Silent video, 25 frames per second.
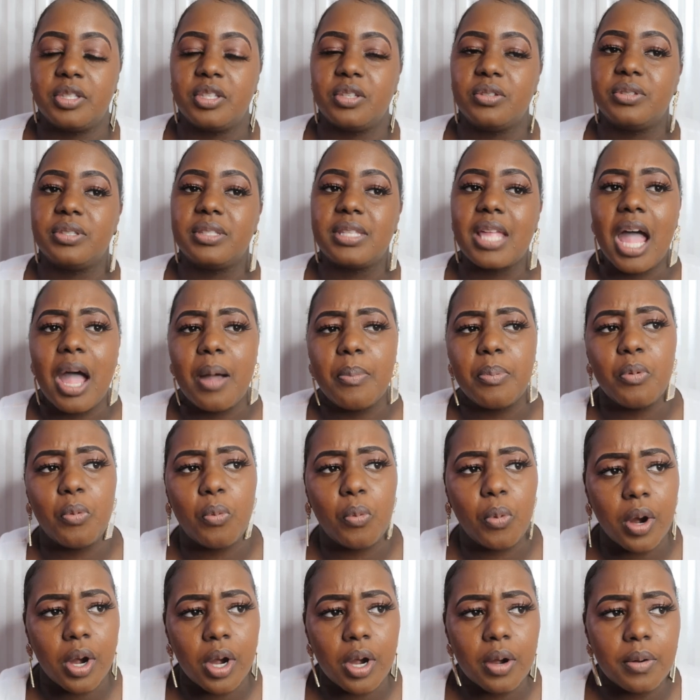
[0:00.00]
So stop
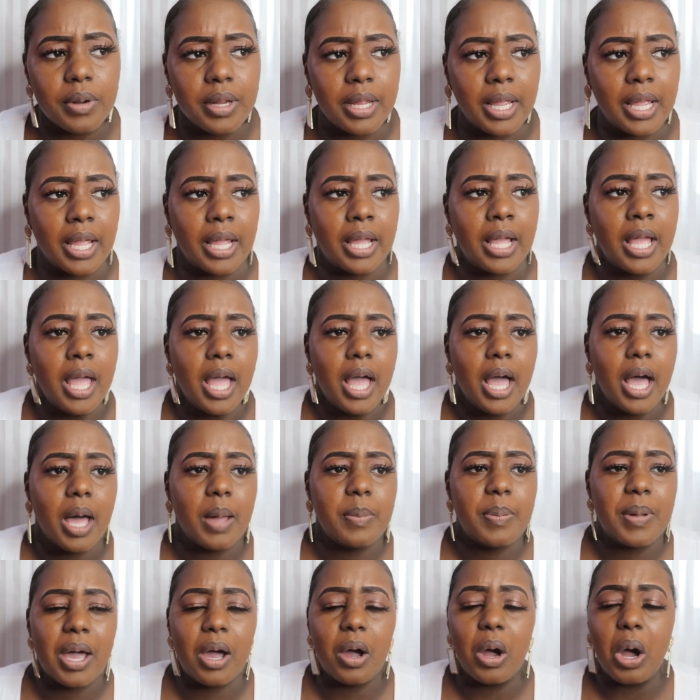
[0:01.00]
worrying
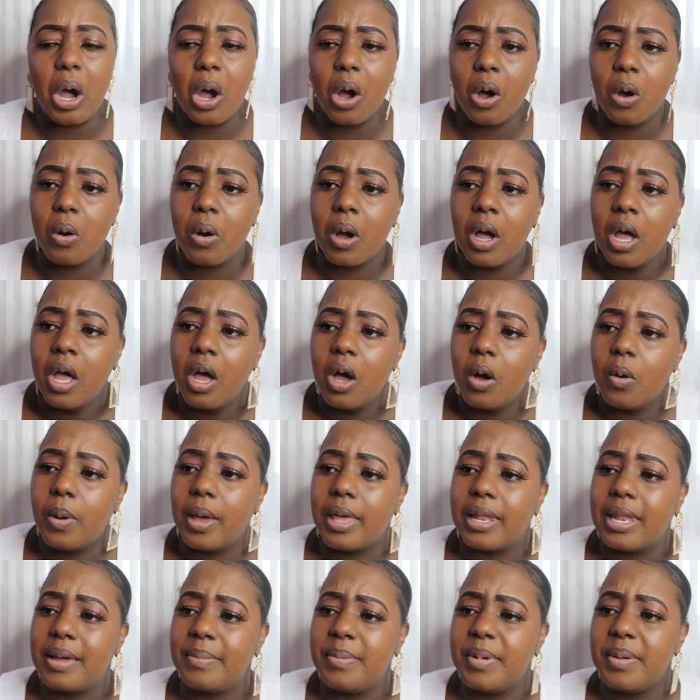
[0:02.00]
about, oh,
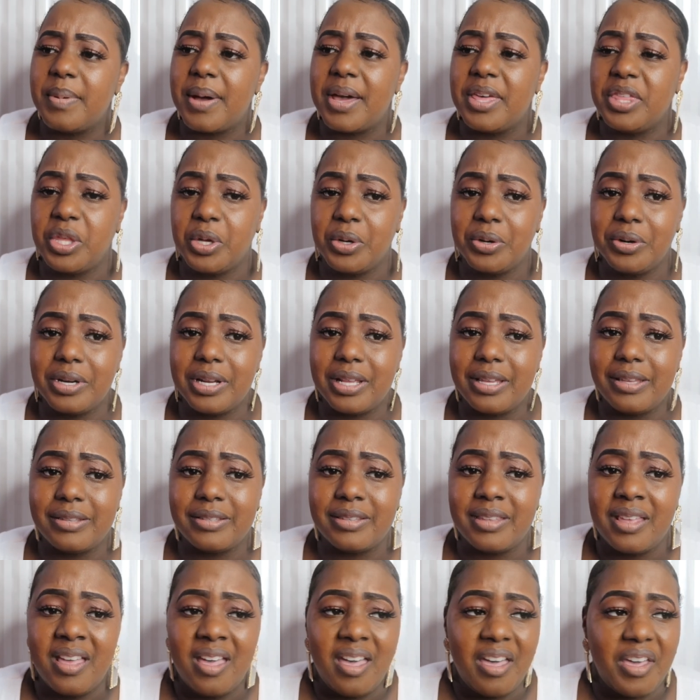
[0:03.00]
well, I'm in my
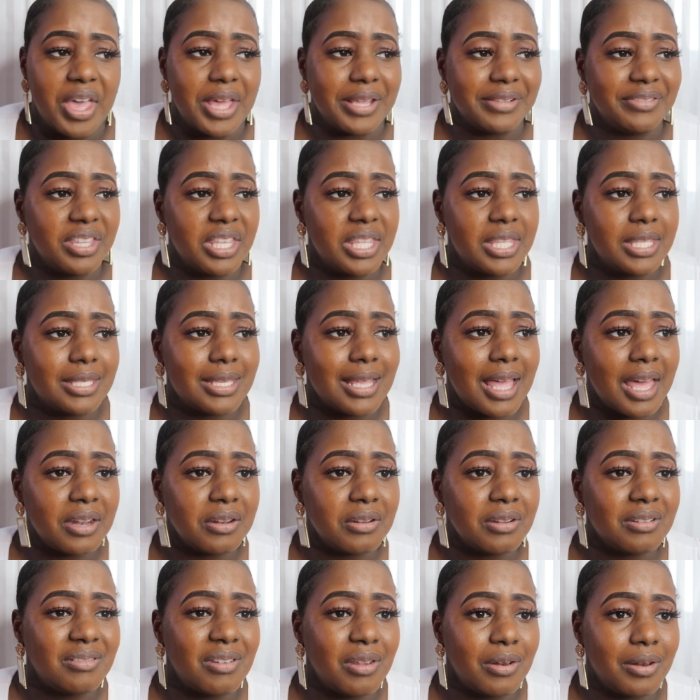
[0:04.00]
30s and this, that,
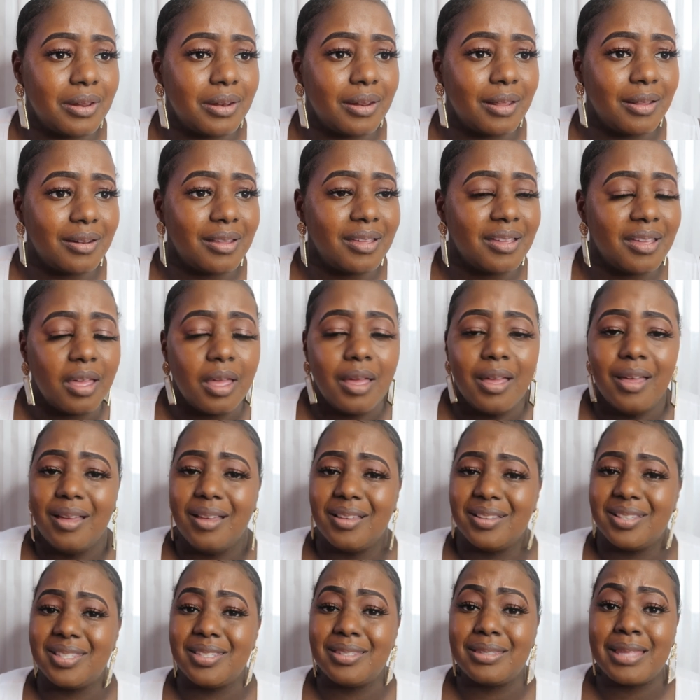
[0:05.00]
no.
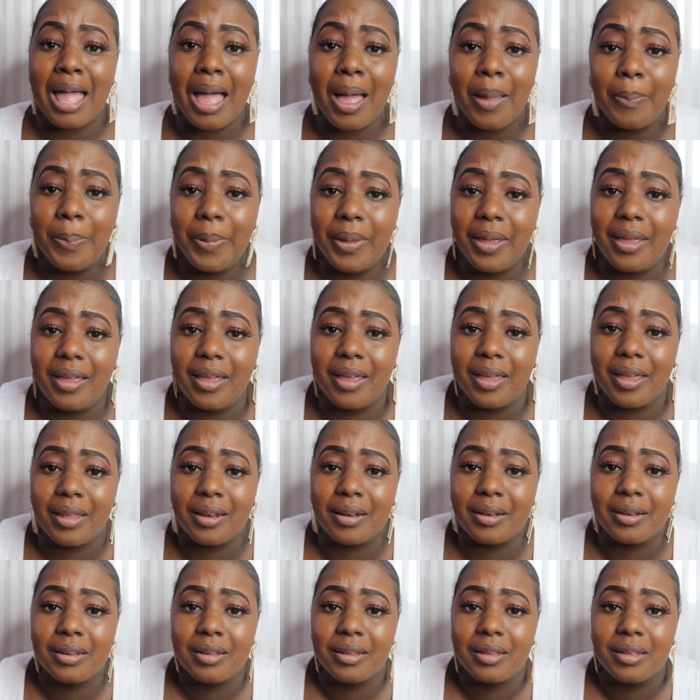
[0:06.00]
Stop
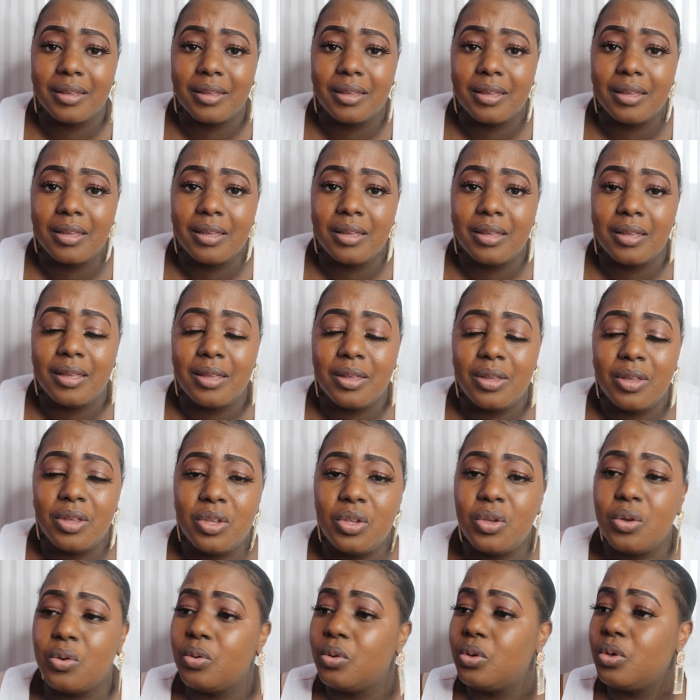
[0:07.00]
it.
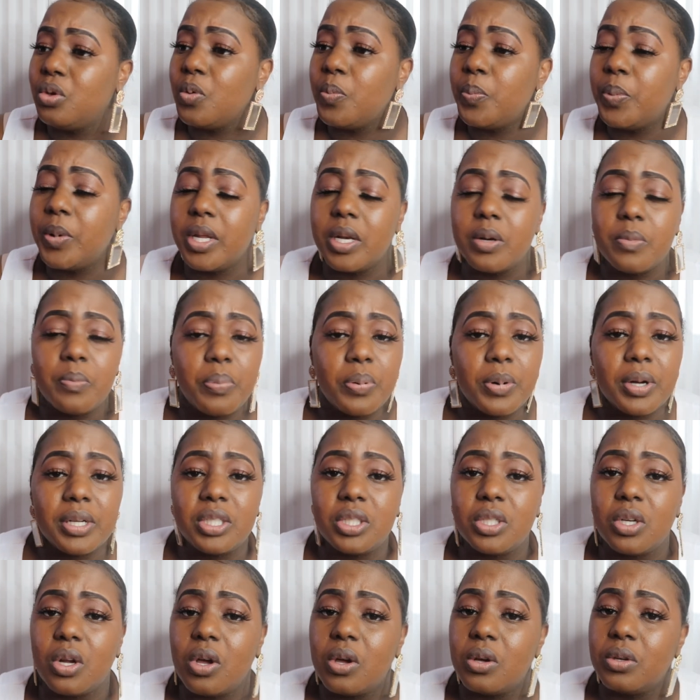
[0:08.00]
You putting
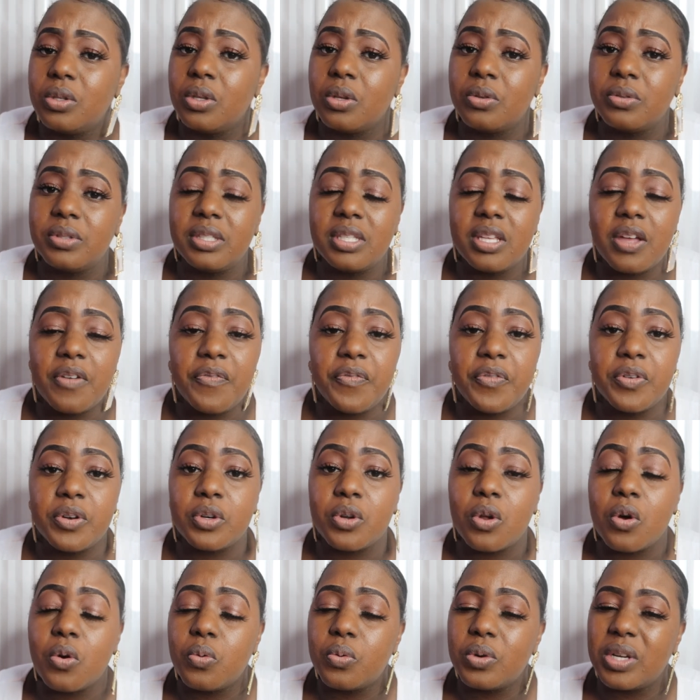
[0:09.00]
pressure on yourself for
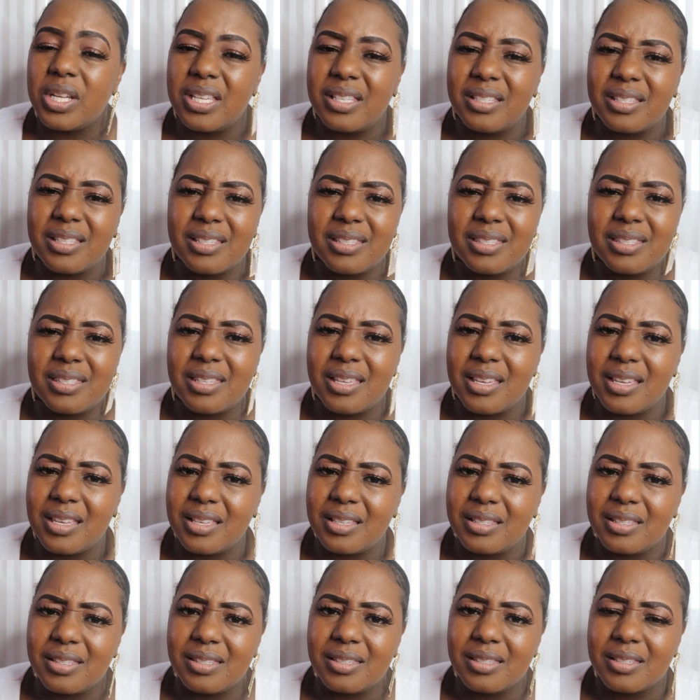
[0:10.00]
no reason,
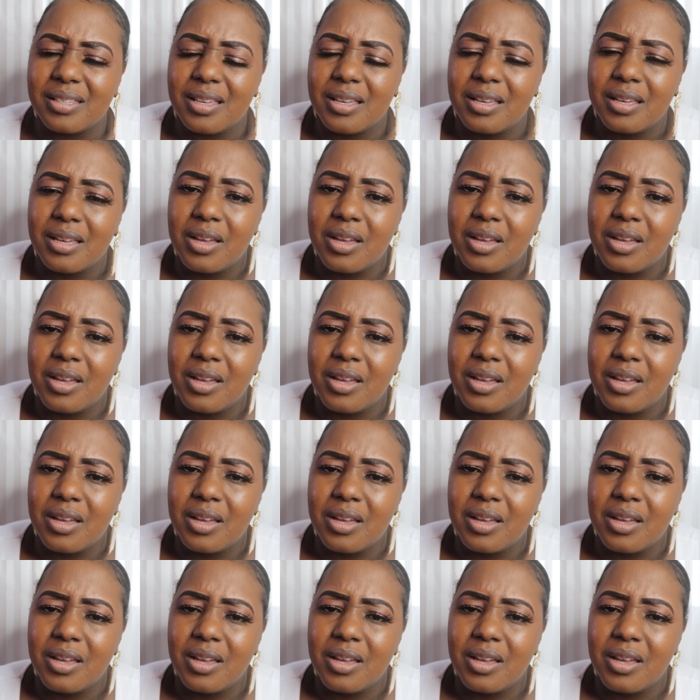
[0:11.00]
sis.